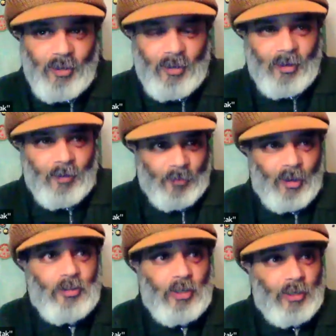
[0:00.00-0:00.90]
Uh,
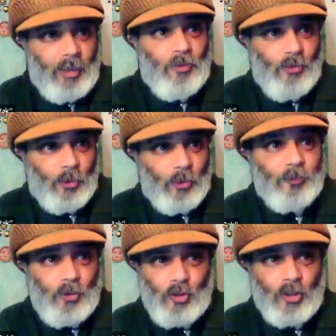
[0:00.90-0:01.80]
I've done that before.
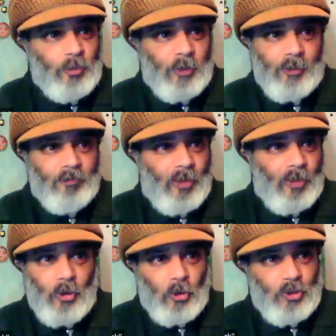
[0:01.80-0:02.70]
Trust me,
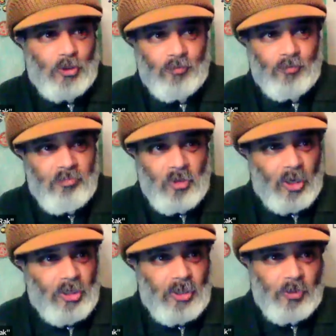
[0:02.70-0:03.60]
I lost
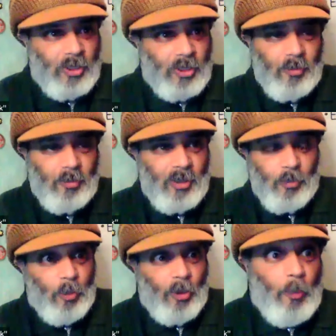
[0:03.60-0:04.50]
ninety percent of the
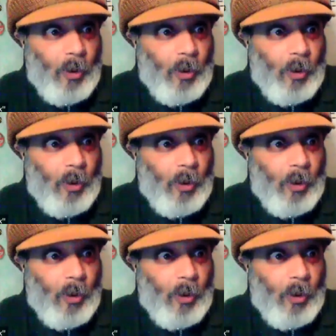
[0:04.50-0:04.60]
people, but the